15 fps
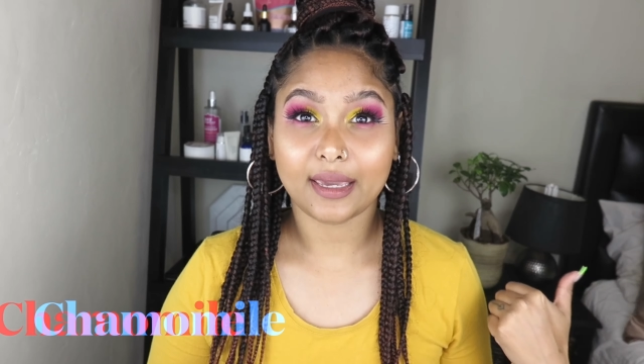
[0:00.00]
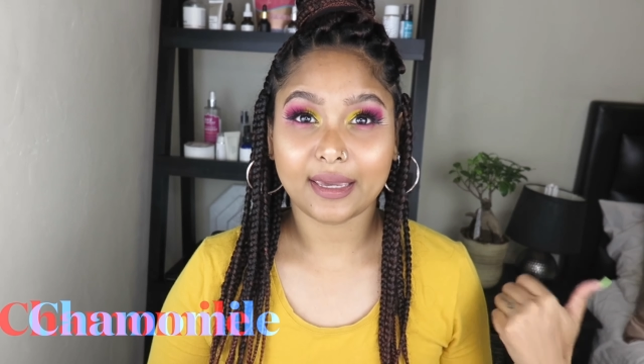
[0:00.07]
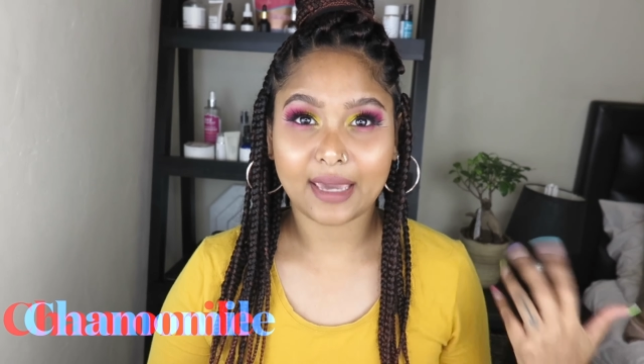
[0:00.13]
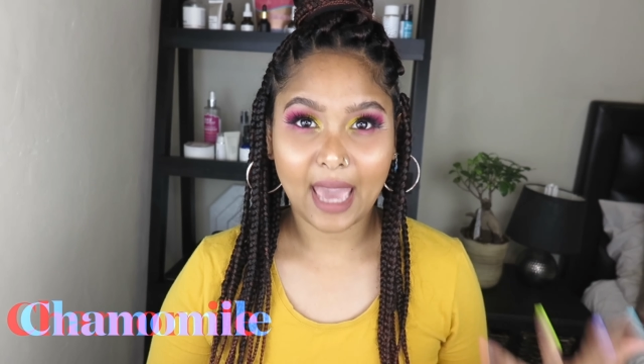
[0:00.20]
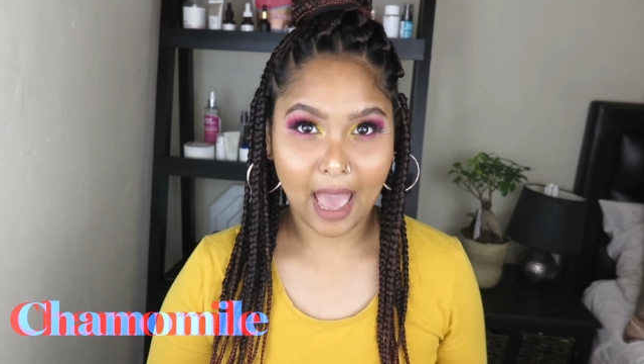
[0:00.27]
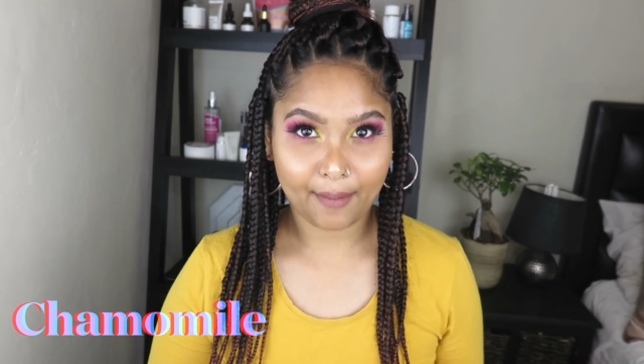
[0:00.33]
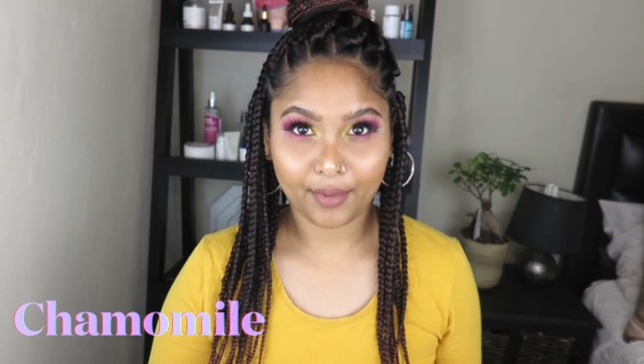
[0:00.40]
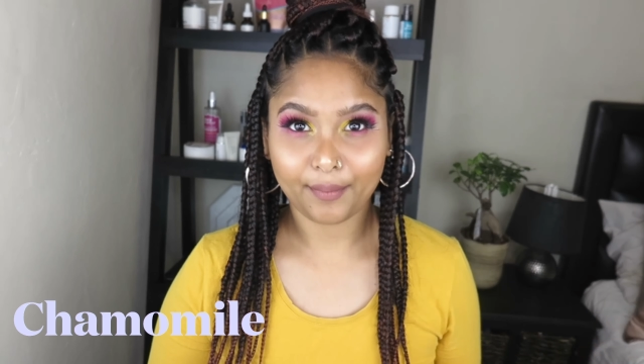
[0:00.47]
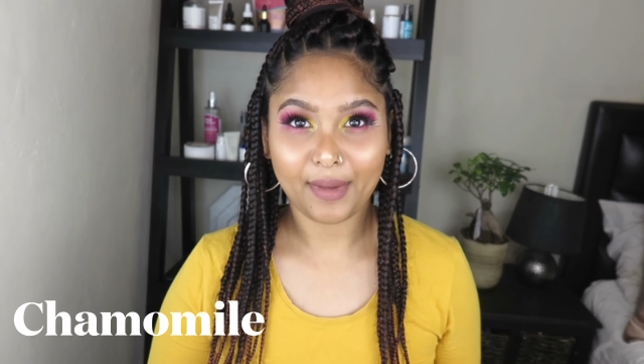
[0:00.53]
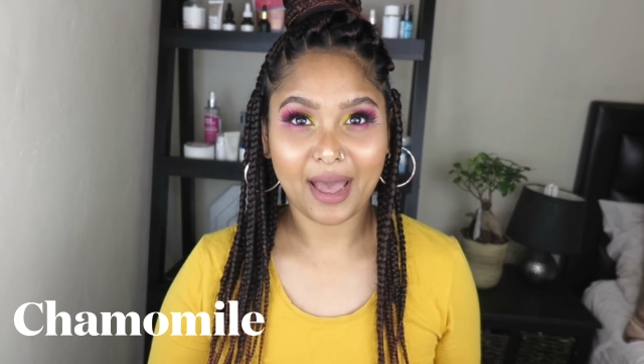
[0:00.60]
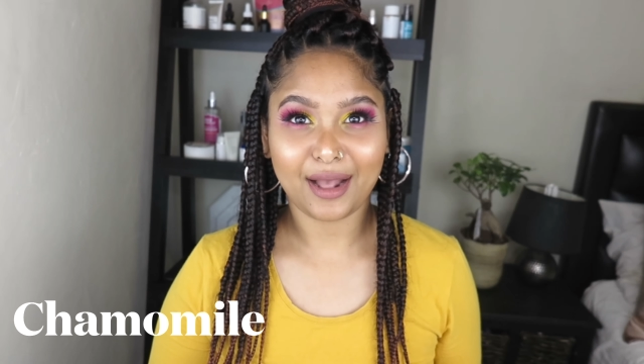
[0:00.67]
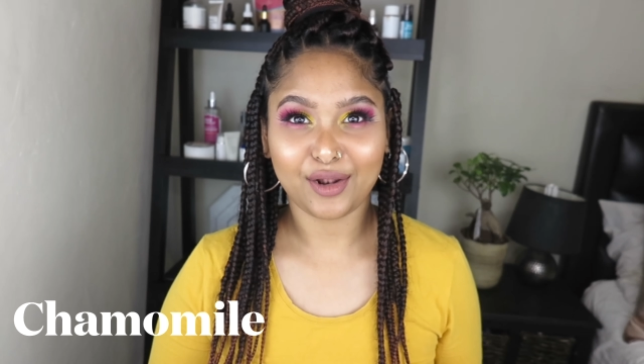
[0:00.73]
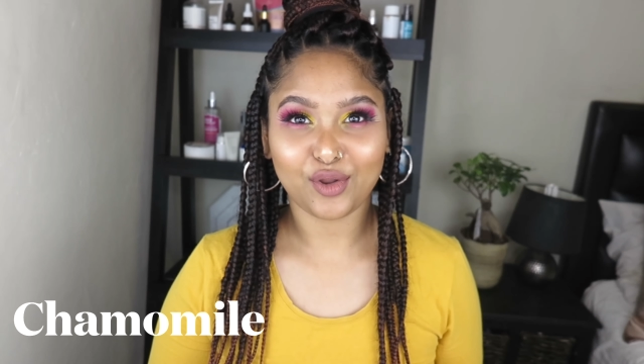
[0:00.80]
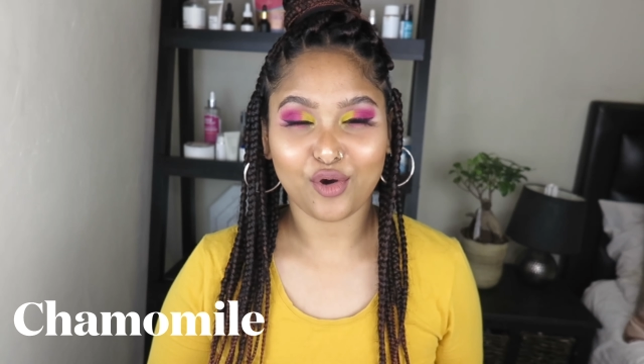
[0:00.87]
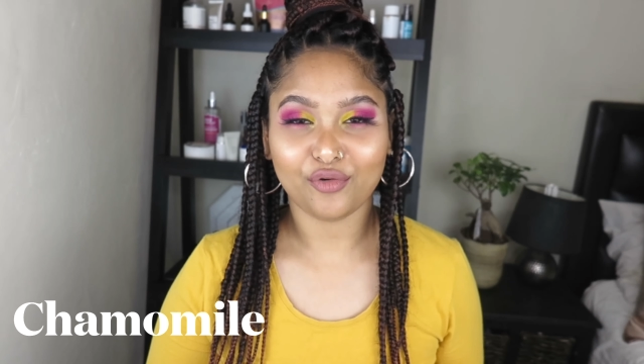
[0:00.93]

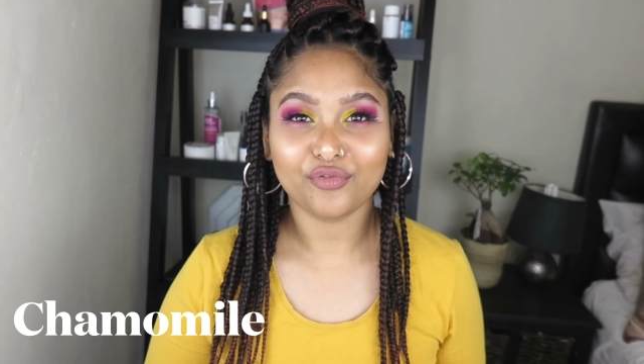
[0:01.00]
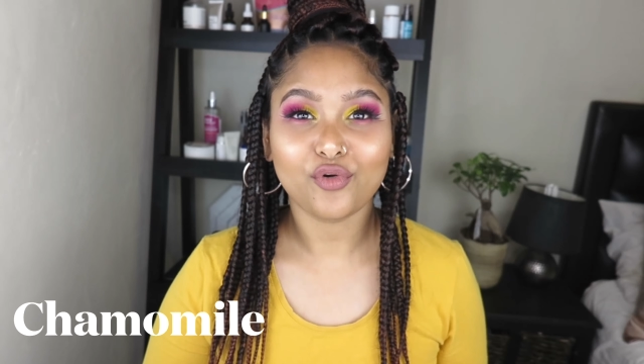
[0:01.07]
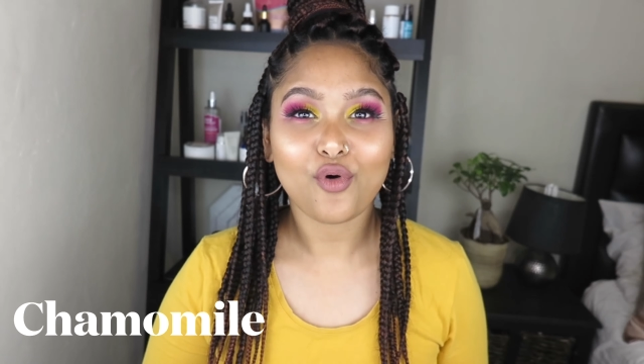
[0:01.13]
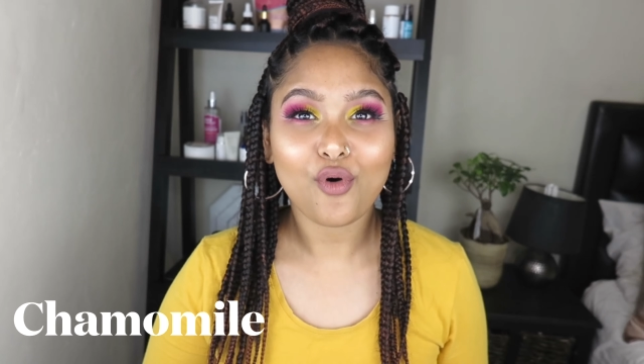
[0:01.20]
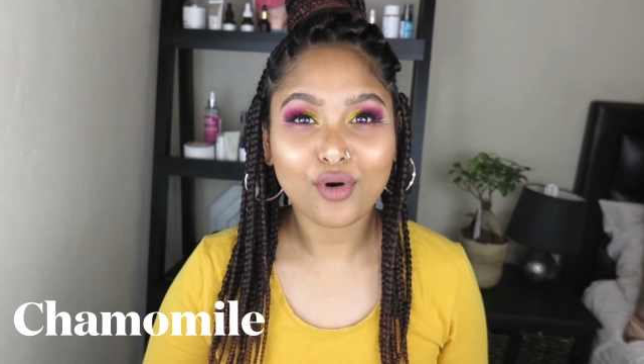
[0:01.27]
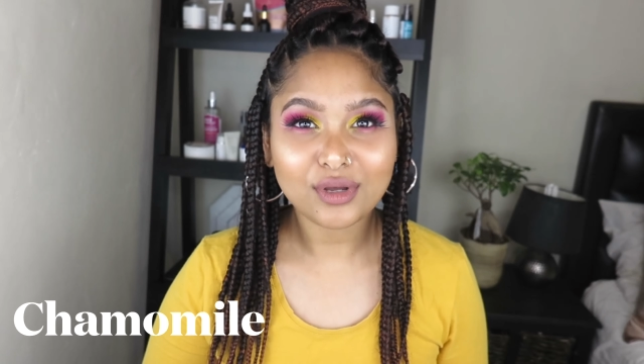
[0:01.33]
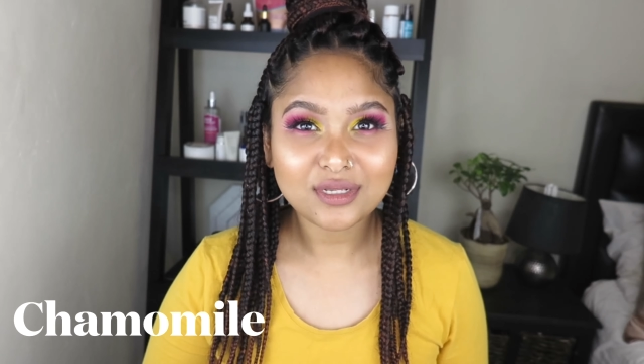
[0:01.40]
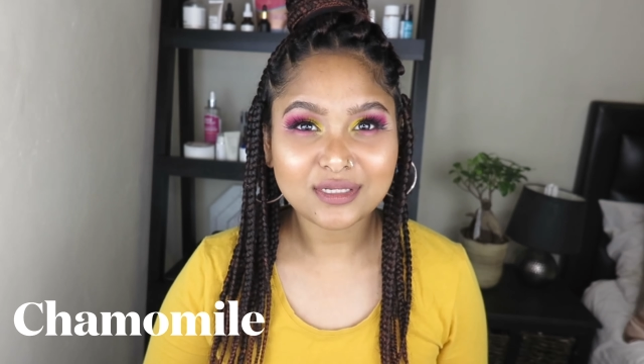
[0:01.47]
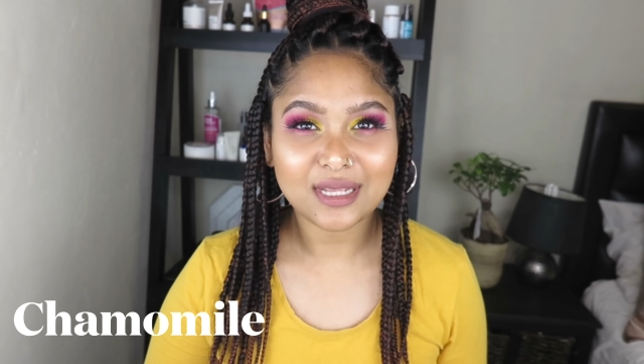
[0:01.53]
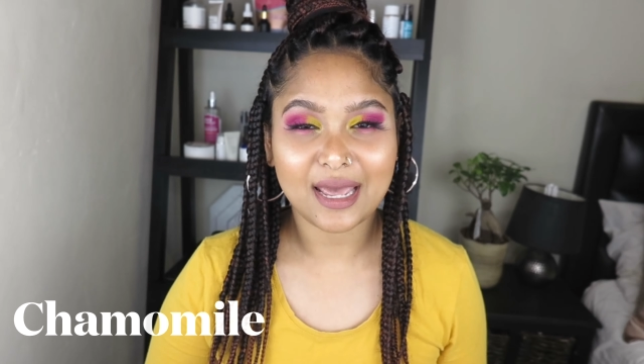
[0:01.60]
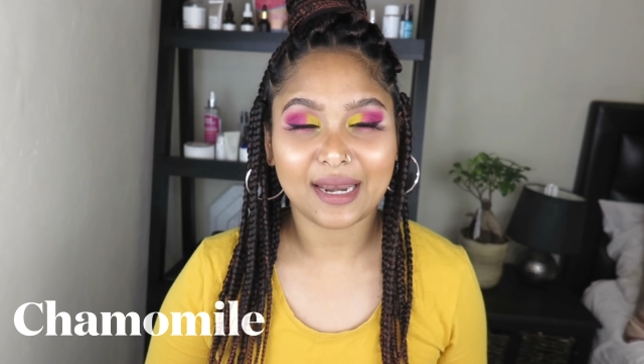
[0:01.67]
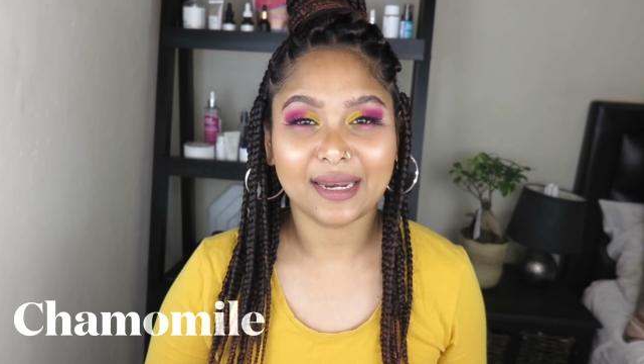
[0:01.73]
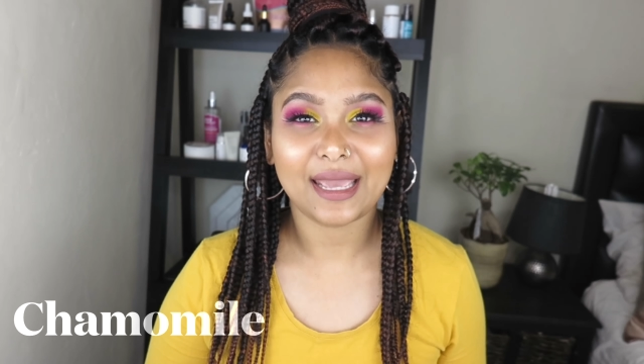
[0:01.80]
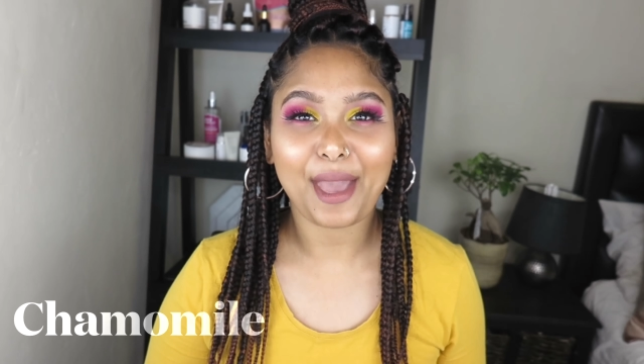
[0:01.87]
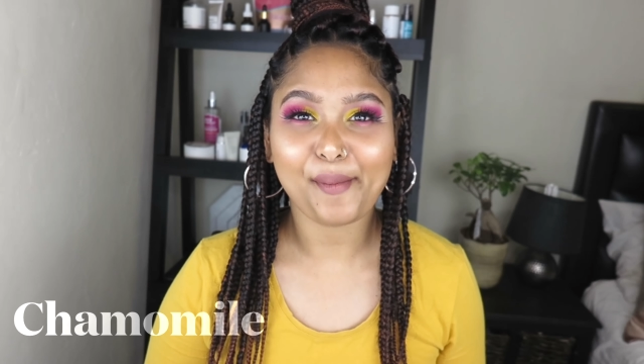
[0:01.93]
chamomile of course
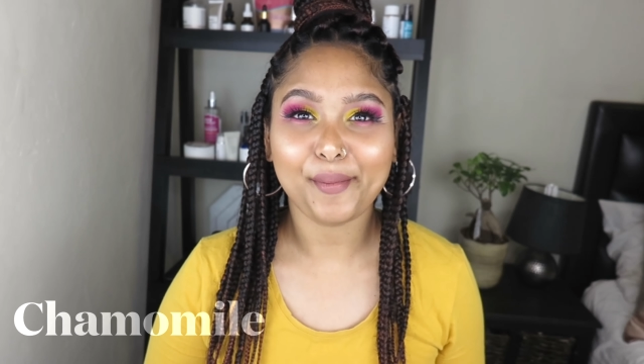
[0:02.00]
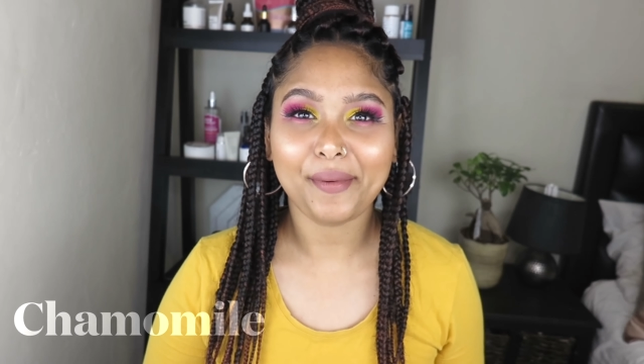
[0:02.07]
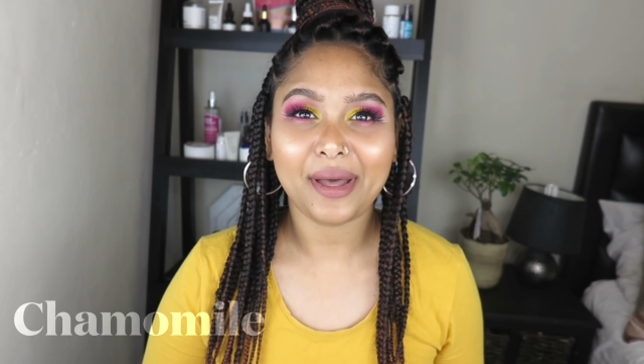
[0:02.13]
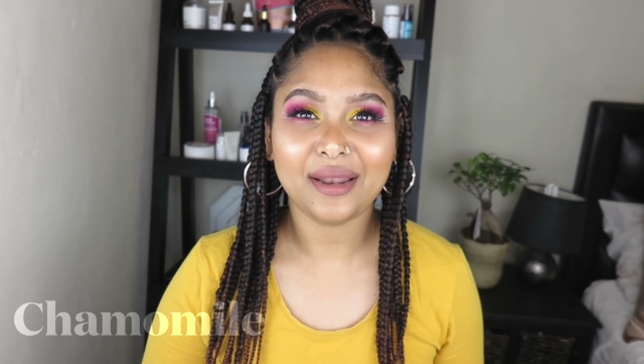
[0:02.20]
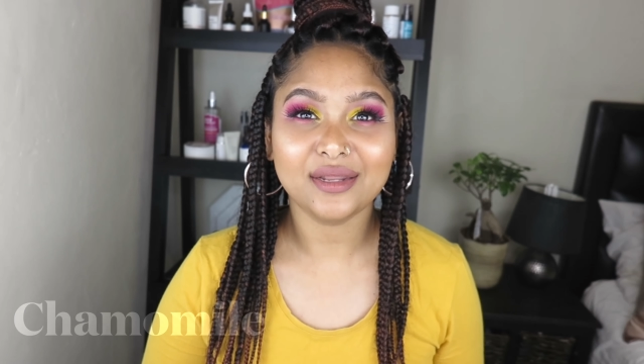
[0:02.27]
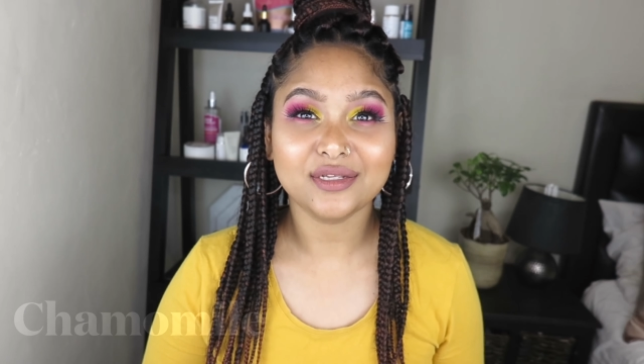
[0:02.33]
and chamomile